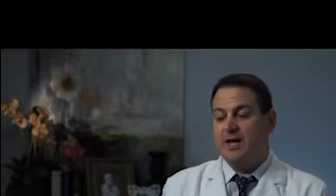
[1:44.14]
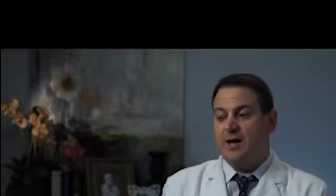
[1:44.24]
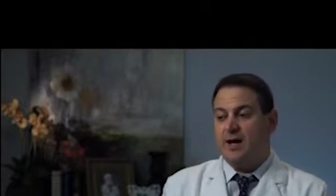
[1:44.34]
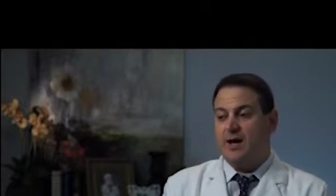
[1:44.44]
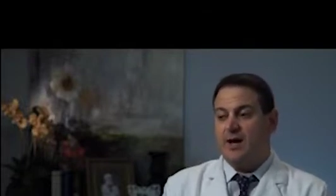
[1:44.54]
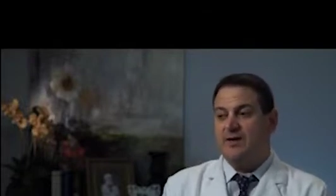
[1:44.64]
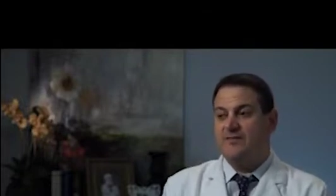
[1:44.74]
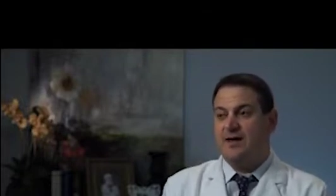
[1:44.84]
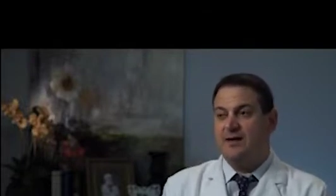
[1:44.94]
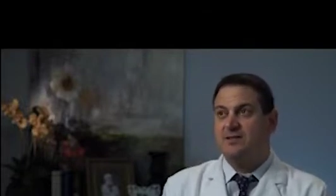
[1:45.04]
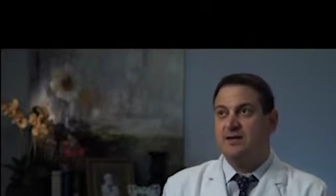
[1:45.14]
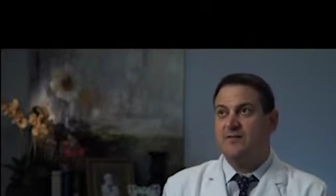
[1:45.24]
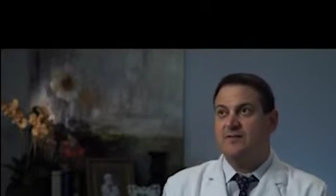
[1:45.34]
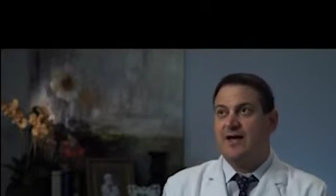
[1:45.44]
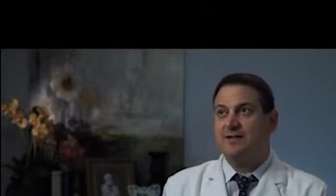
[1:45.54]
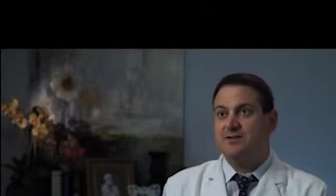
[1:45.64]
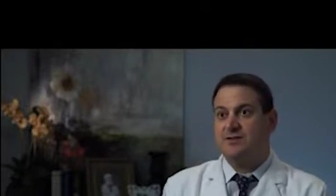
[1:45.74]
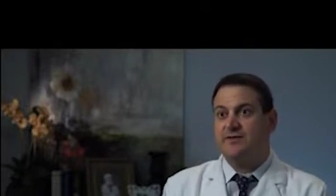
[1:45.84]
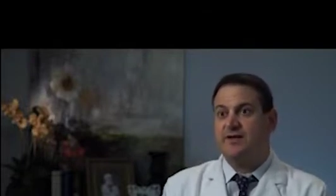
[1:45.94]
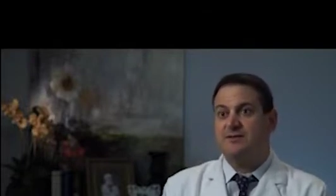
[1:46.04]
Uh, if, that is, if that
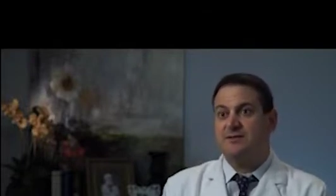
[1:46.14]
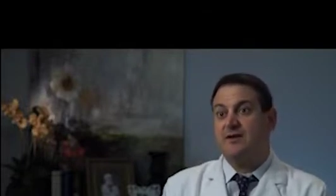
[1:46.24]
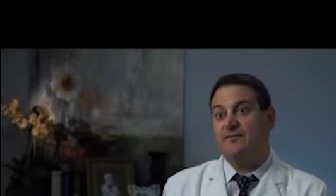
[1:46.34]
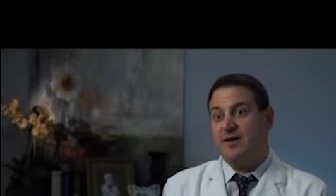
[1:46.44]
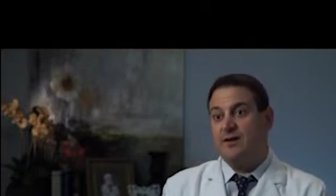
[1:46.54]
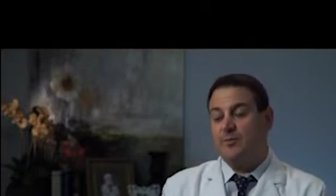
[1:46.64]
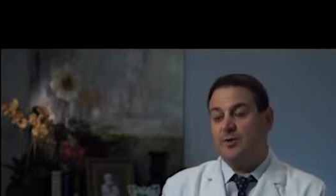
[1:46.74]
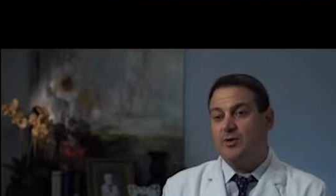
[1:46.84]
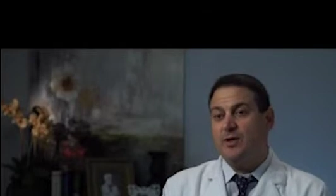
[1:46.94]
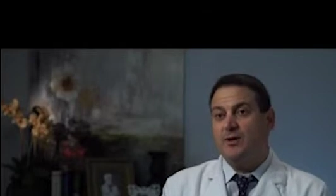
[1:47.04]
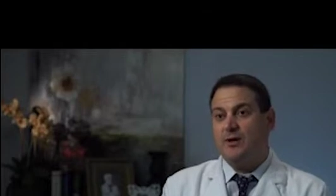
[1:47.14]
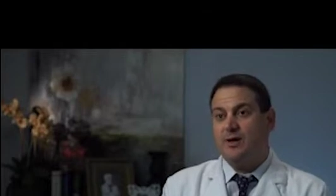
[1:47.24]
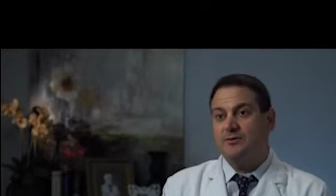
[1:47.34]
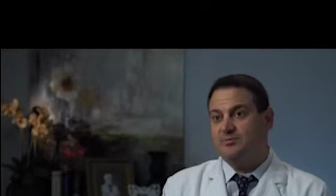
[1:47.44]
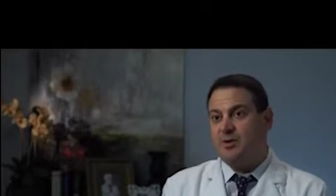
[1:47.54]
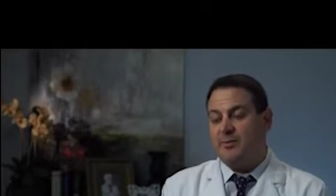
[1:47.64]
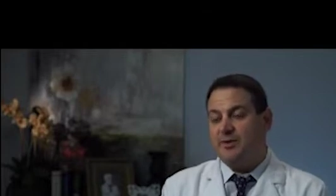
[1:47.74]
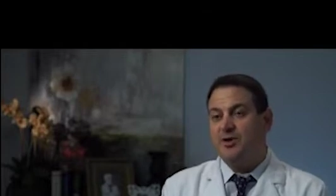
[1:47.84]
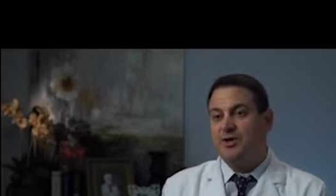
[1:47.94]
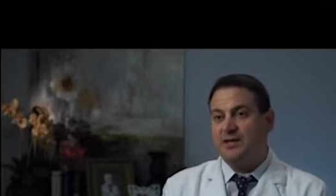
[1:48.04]
certificate's not available, it's probably a
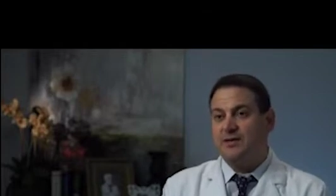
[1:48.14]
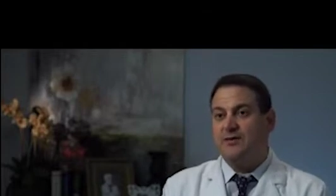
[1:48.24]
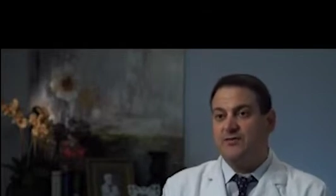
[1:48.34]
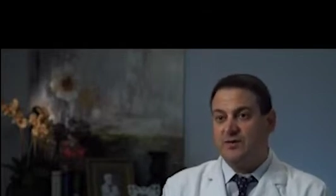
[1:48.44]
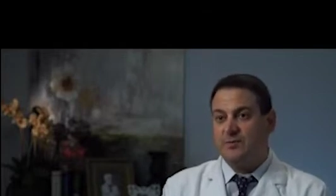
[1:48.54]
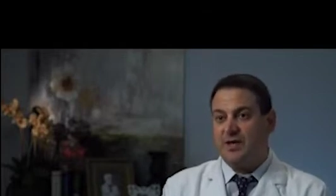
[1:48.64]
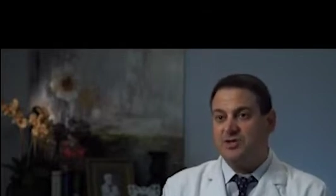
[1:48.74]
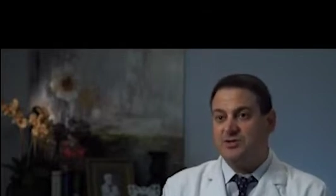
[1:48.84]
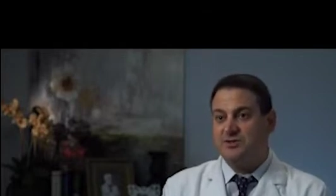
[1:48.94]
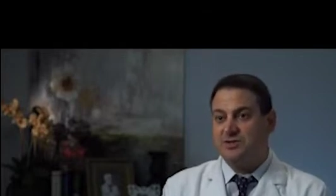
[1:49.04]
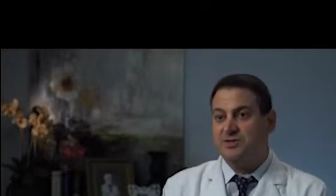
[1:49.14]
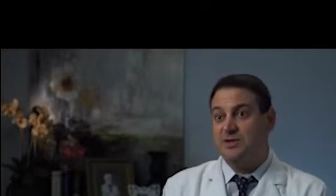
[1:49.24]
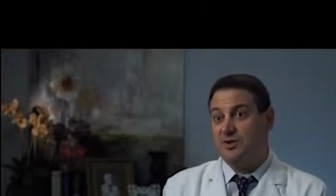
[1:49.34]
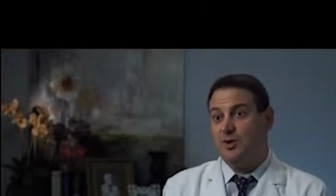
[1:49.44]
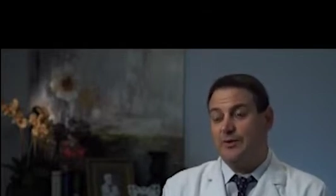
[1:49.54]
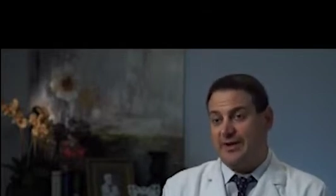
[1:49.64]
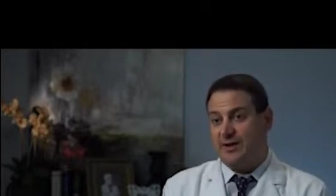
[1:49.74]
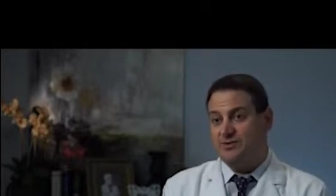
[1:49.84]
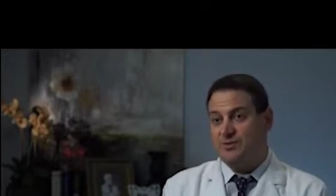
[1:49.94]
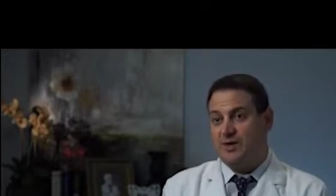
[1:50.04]
good idea for the patient to consider going
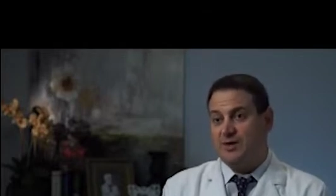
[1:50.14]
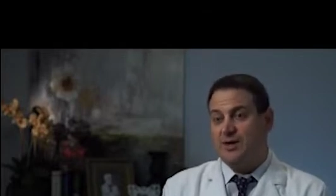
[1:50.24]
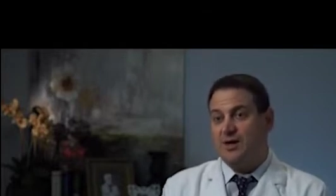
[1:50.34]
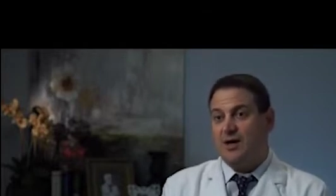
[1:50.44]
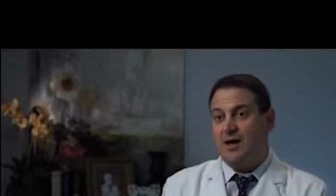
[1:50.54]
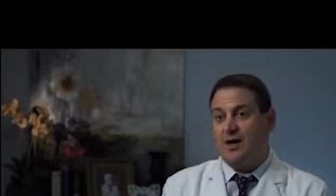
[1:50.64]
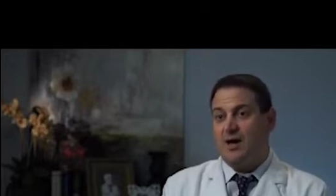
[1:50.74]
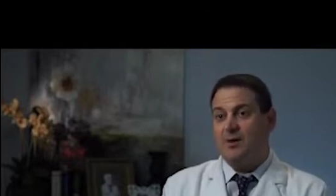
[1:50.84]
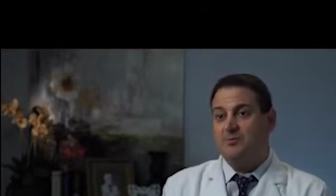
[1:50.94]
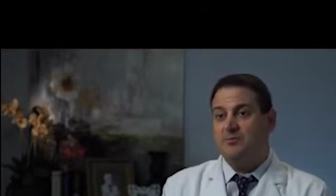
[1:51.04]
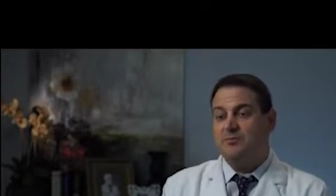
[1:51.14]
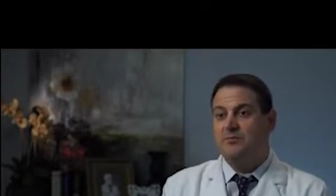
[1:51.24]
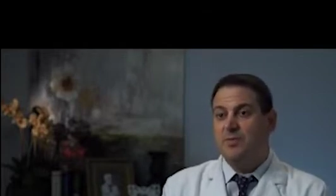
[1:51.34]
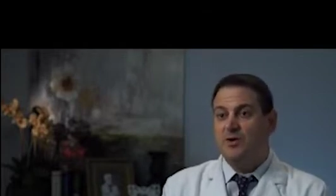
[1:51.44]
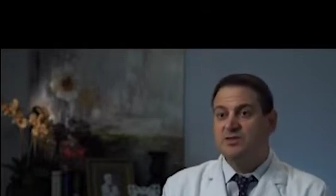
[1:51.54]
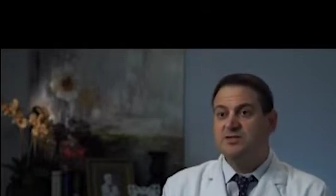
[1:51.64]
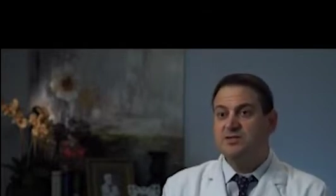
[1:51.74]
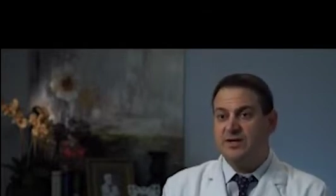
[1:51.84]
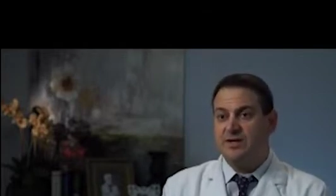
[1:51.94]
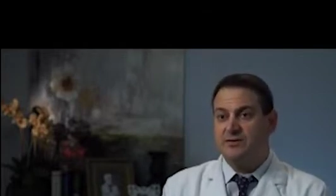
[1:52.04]
elsewhere. Um, most
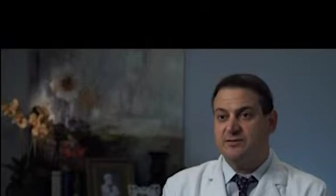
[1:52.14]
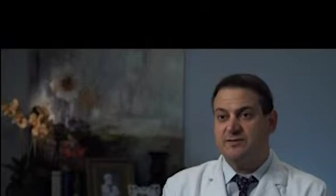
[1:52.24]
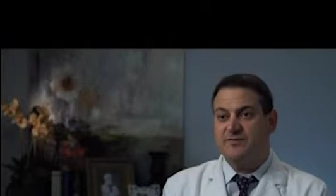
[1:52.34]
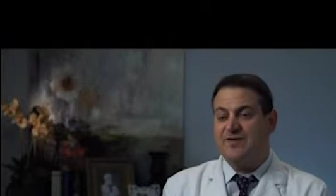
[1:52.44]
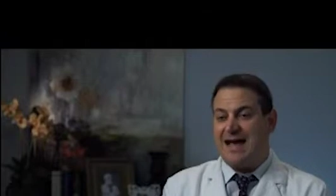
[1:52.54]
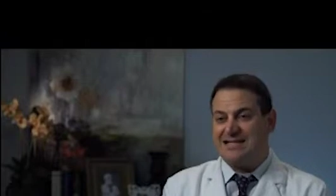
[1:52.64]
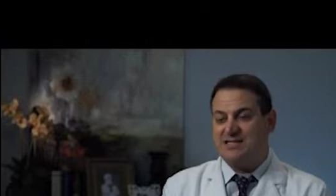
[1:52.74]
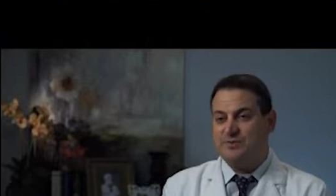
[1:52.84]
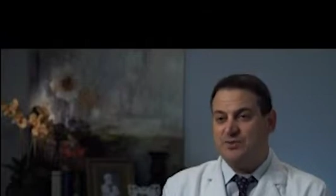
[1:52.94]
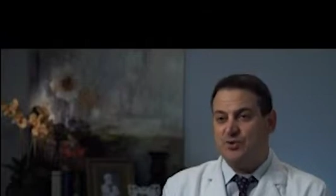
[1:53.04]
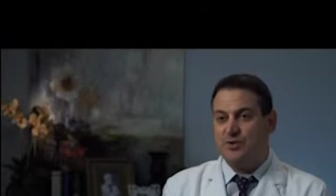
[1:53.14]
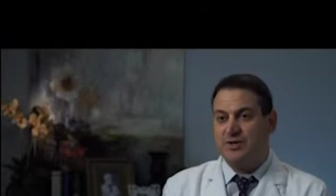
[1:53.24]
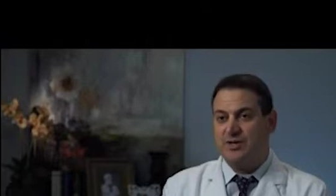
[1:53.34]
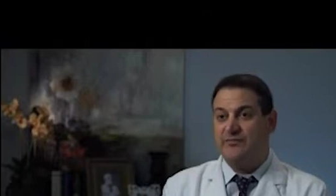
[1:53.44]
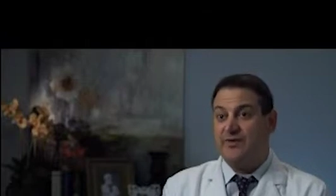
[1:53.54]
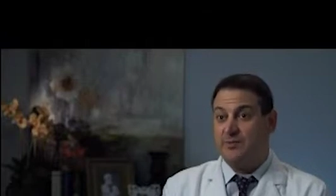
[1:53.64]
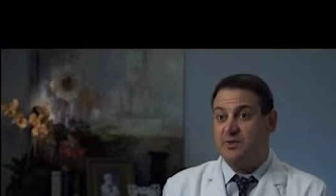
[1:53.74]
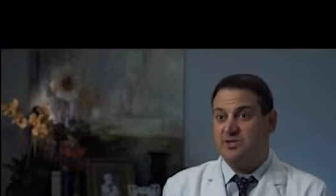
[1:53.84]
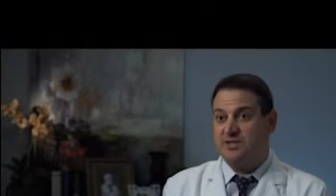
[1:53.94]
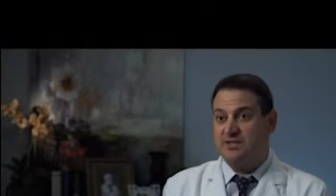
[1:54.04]
centers, the vast majority of
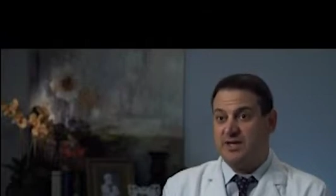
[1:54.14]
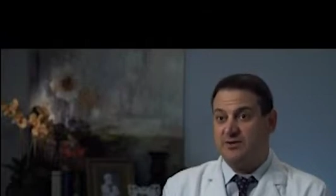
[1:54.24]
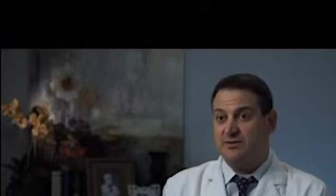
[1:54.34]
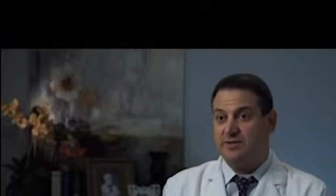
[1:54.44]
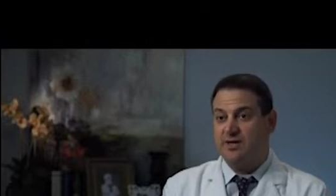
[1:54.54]
imaging centers,